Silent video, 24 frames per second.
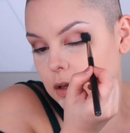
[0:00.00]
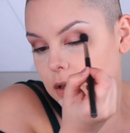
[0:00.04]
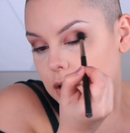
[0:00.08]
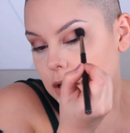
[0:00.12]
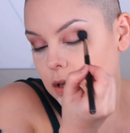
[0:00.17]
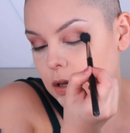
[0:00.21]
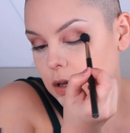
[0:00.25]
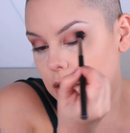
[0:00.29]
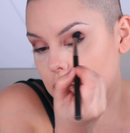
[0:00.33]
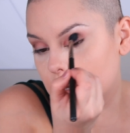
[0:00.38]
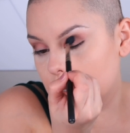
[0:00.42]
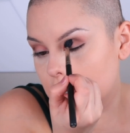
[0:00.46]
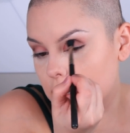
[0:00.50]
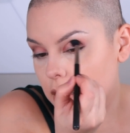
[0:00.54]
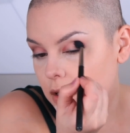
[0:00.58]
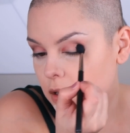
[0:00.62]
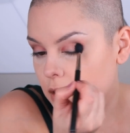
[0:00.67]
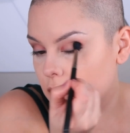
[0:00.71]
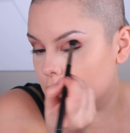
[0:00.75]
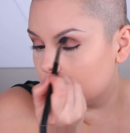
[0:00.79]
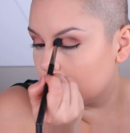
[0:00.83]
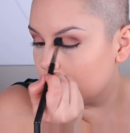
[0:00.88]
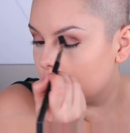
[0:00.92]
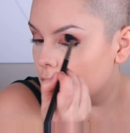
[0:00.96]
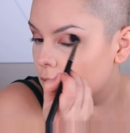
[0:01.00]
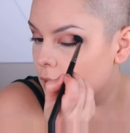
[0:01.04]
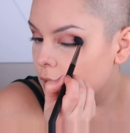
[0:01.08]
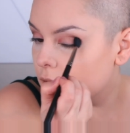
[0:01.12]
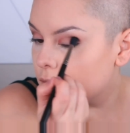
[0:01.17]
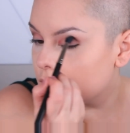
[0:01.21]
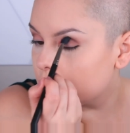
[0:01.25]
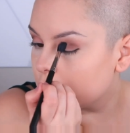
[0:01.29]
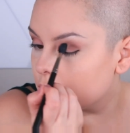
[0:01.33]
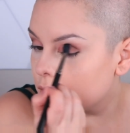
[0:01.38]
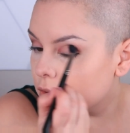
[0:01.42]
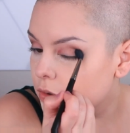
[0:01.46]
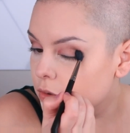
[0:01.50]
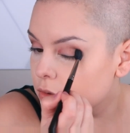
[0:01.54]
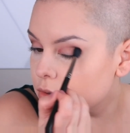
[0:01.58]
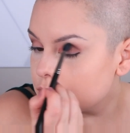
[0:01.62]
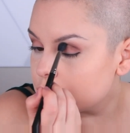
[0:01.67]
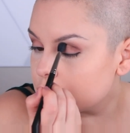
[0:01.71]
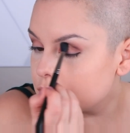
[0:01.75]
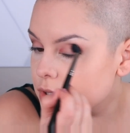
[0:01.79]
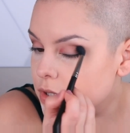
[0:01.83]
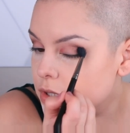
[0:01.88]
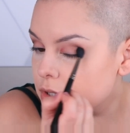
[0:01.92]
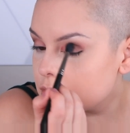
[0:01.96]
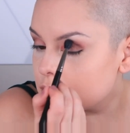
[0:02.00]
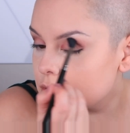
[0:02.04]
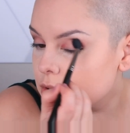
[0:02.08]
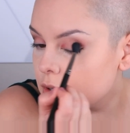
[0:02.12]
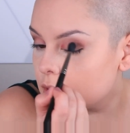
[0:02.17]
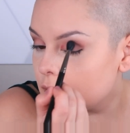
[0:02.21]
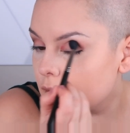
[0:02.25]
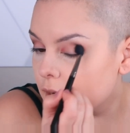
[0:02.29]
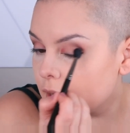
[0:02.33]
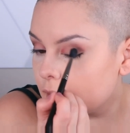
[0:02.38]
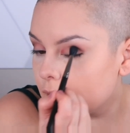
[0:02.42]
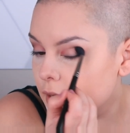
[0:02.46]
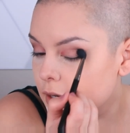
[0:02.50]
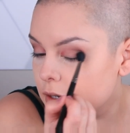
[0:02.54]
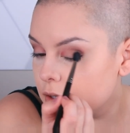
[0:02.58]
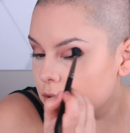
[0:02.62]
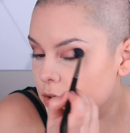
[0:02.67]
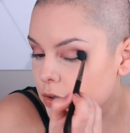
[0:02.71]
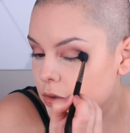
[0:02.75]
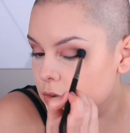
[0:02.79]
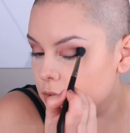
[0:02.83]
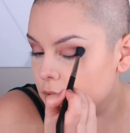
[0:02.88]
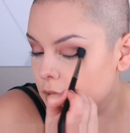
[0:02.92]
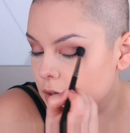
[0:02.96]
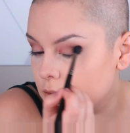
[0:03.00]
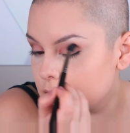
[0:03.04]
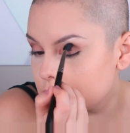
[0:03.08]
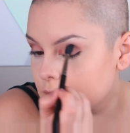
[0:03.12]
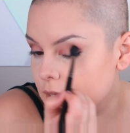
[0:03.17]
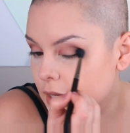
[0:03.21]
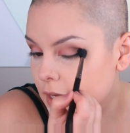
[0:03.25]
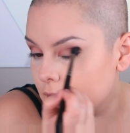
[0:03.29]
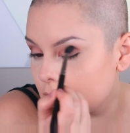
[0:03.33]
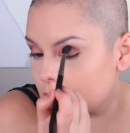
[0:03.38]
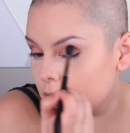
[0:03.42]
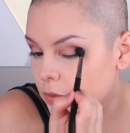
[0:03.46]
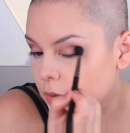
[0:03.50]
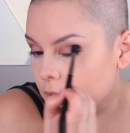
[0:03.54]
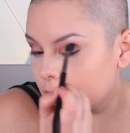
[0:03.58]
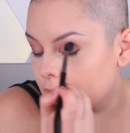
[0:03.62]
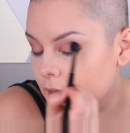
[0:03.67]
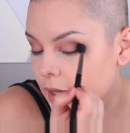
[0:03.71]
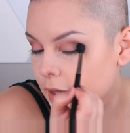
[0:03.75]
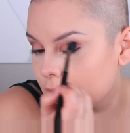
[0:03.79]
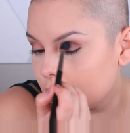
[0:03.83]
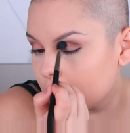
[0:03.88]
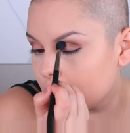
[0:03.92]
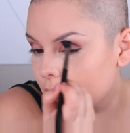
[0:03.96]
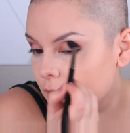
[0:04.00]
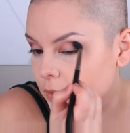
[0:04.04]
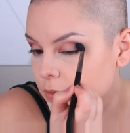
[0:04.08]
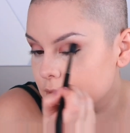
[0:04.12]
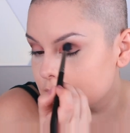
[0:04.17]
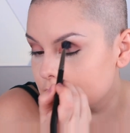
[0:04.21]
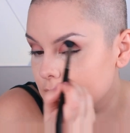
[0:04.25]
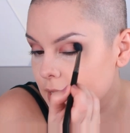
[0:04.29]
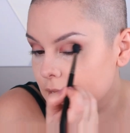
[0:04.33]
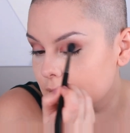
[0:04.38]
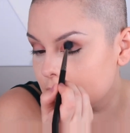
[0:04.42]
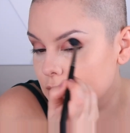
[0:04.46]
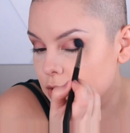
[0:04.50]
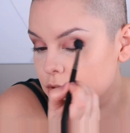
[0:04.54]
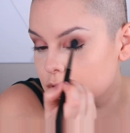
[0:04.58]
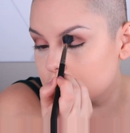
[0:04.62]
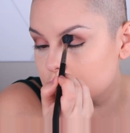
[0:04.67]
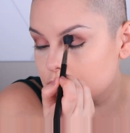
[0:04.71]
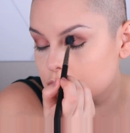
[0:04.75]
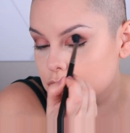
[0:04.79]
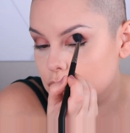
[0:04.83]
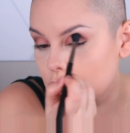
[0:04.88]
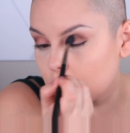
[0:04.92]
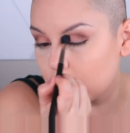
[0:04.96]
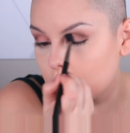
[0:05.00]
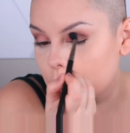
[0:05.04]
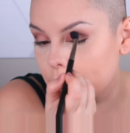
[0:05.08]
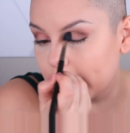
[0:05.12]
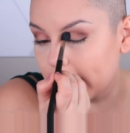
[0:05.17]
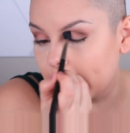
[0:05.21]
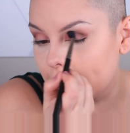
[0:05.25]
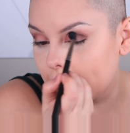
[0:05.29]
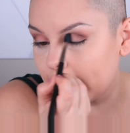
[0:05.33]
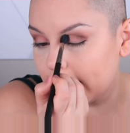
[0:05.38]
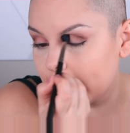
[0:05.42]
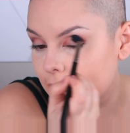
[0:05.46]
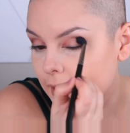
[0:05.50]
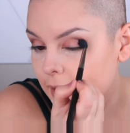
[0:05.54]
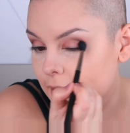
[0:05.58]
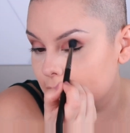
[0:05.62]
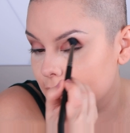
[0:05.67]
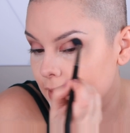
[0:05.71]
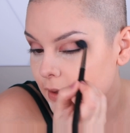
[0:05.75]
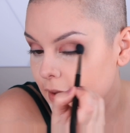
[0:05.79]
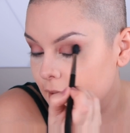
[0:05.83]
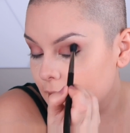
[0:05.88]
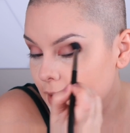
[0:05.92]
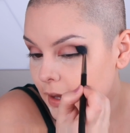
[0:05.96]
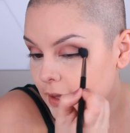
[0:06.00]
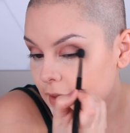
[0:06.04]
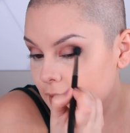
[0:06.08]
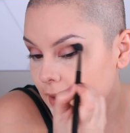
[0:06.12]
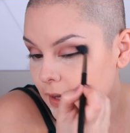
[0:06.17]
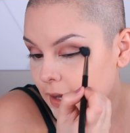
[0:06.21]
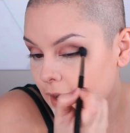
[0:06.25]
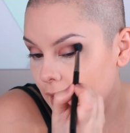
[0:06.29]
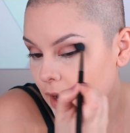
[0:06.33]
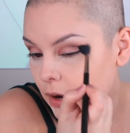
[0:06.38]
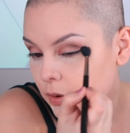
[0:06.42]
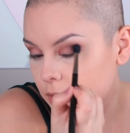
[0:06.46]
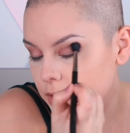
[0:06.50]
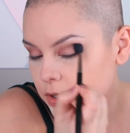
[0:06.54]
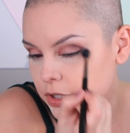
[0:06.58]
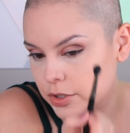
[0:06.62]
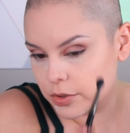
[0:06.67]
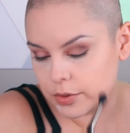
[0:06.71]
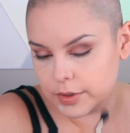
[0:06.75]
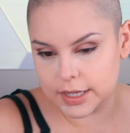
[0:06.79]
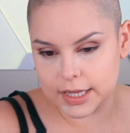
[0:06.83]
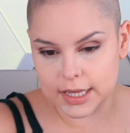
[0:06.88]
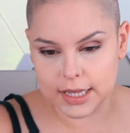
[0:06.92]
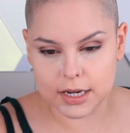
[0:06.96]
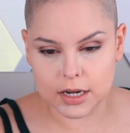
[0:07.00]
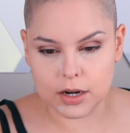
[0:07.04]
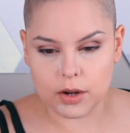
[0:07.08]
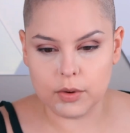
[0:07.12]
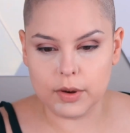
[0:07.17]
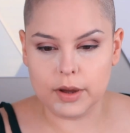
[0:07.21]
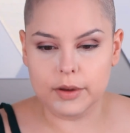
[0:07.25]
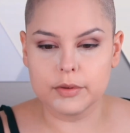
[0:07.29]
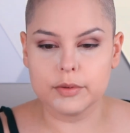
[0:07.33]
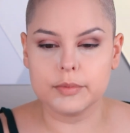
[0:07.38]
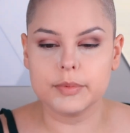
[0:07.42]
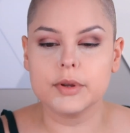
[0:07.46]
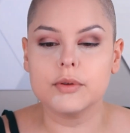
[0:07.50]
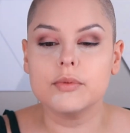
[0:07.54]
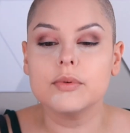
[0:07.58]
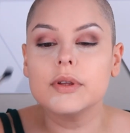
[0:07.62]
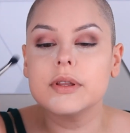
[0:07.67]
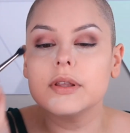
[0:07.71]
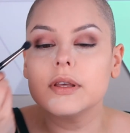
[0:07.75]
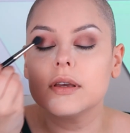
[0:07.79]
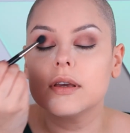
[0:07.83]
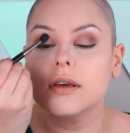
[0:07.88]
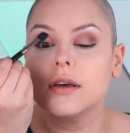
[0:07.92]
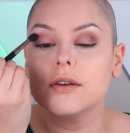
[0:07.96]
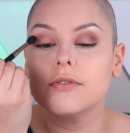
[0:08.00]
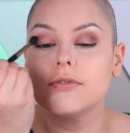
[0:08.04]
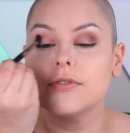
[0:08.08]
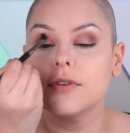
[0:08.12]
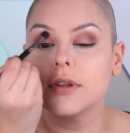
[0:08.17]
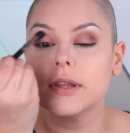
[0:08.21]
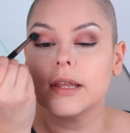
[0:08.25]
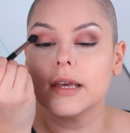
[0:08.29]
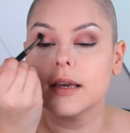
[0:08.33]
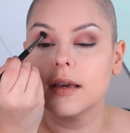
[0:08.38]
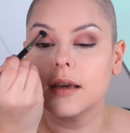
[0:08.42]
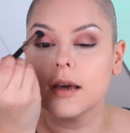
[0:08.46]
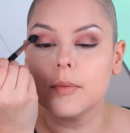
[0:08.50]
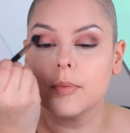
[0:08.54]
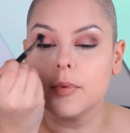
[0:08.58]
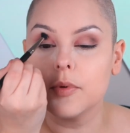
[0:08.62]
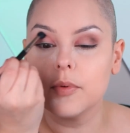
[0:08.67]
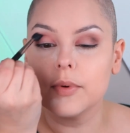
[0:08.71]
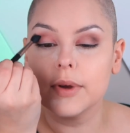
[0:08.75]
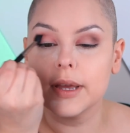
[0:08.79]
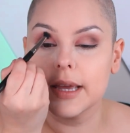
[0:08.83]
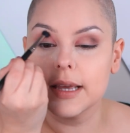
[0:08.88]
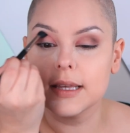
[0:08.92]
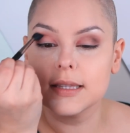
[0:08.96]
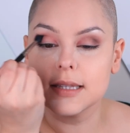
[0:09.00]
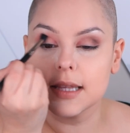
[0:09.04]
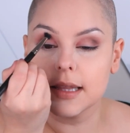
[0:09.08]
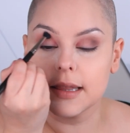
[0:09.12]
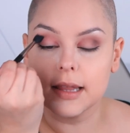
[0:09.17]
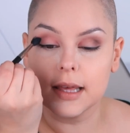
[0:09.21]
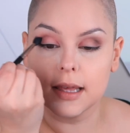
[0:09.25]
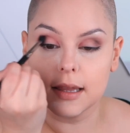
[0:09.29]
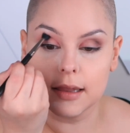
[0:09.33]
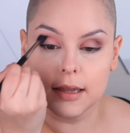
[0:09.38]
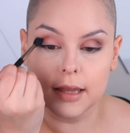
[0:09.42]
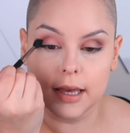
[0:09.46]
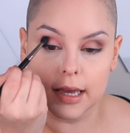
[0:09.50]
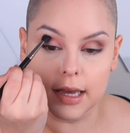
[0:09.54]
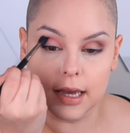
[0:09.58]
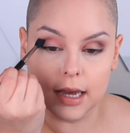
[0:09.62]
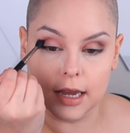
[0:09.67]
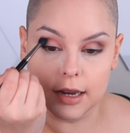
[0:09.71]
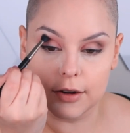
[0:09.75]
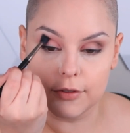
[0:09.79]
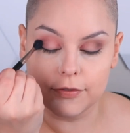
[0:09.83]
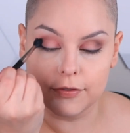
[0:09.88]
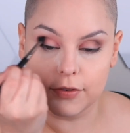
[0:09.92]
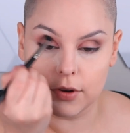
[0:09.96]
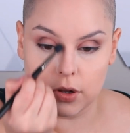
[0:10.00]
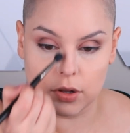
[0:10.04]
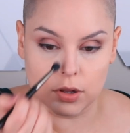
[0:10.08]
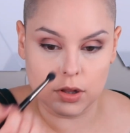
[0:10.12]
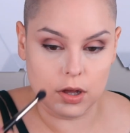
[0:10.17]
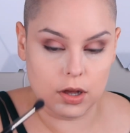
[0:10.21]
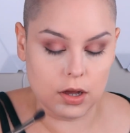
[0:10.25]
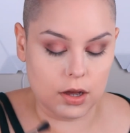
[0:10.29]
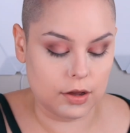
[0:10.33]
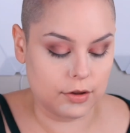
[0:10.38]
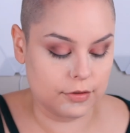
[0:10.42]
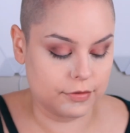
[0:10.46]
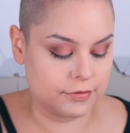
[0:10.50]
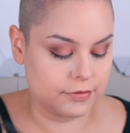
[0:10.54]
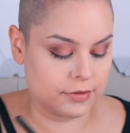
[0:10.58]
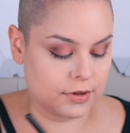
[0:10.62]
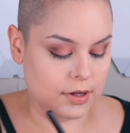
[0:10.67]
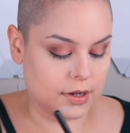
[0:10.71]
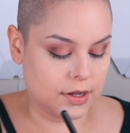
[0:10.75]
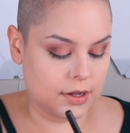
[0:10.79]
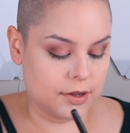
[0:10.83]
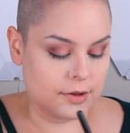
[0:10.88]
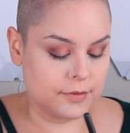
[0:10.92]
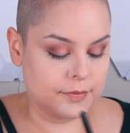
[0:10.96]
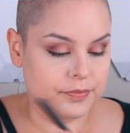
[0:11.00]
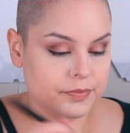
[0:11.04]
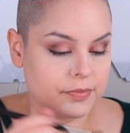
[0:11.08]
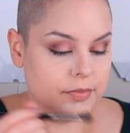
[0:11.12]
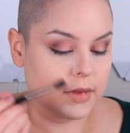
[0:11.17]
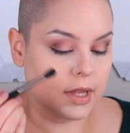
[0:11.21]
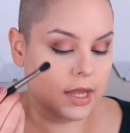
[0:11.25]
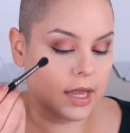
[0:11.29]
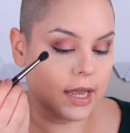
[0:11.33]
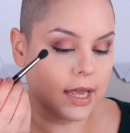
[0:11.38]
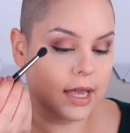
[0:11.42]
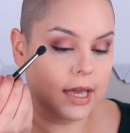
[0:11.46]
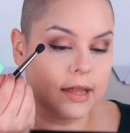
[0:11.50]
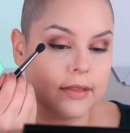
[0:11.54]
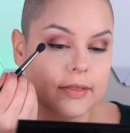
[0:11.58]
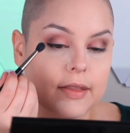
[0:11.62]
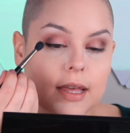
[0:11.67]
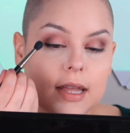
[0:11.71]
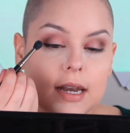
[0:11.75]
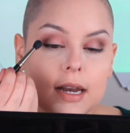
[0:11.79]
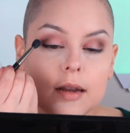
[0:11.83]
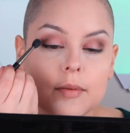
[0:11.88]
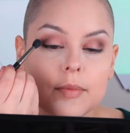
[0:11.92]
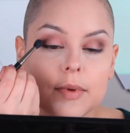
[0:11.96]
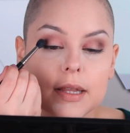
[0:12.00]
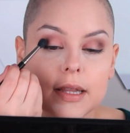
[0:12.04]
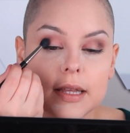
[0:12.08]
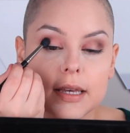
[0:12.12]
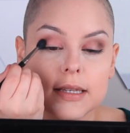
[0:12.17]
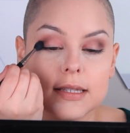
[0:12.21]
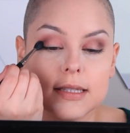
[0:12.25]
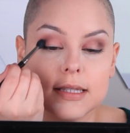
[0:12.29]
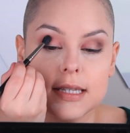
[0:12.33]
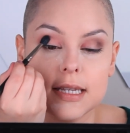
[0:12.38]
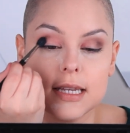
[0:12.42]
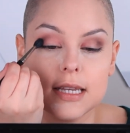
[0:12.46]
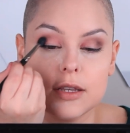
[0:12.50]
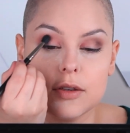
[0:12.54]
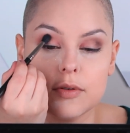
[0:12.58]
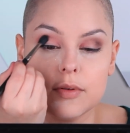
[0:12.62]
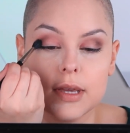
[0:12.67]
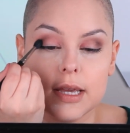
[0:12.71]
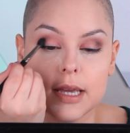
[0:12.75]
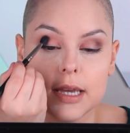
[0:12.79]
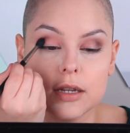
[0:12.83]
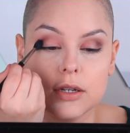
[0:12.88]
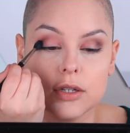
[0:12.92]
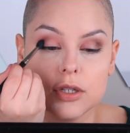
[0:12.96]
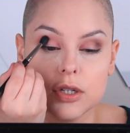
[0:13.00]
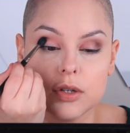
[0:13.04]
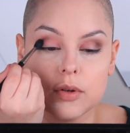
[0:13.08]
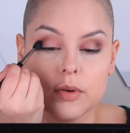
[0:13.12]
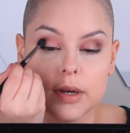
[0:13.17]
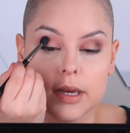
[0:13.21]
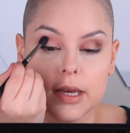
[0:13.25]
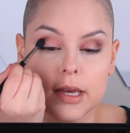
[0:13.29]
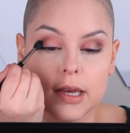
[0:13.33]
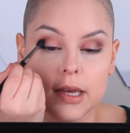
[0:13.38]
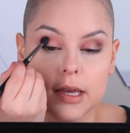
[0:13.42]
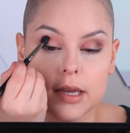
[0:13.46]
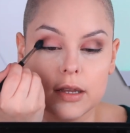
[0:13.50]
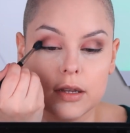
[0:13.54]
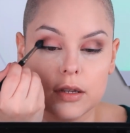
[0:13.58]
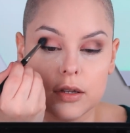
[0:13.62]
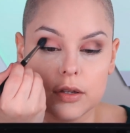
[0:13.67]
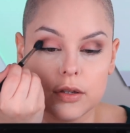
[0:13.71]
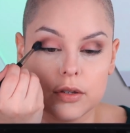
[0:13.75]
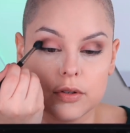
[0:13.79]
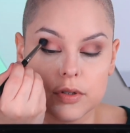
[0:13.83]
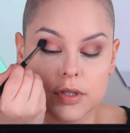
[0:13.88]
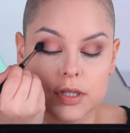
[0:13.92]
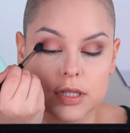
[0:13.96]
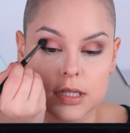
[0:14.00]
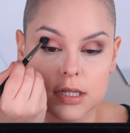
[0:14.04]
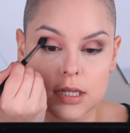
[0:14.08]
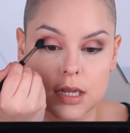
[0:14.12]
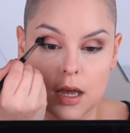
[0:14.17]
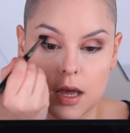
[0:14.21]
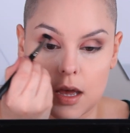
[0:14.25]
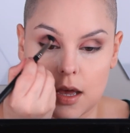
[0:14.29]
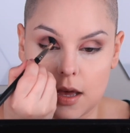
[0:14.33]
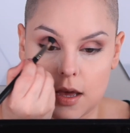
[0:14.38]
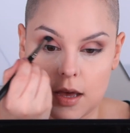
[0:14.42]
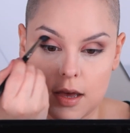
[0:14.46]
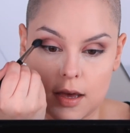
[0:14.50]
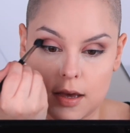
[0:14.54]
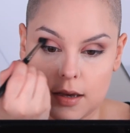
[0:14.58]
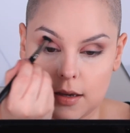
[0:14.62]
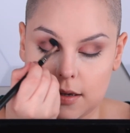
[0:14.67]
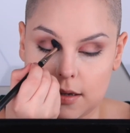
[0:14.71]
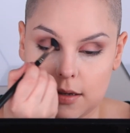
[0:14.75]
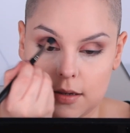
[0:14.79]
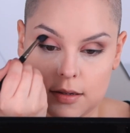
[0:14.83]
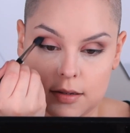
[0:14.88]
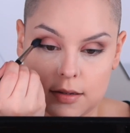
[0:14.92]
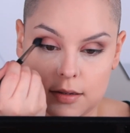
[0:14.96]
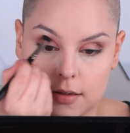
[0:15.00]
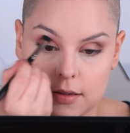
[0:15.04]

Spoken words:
I don't know, just, I knew that I was gaining weight. I was eating so bad. Like I would do keto, I would be really good for like a couple weeks, and then like I'd fall off. And then I'd be like, see, you can't do it, you suck.